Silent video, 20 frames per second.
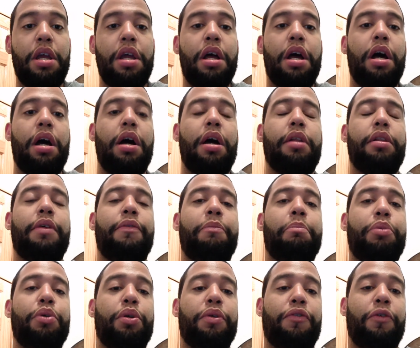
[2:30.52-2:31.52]
The
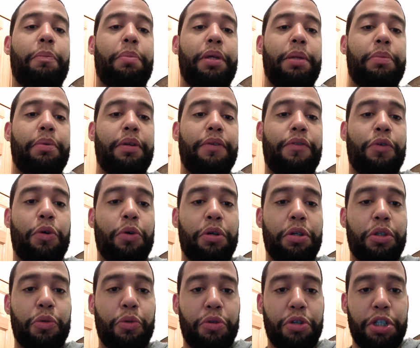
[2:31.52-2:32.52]
beautiful people, of course, were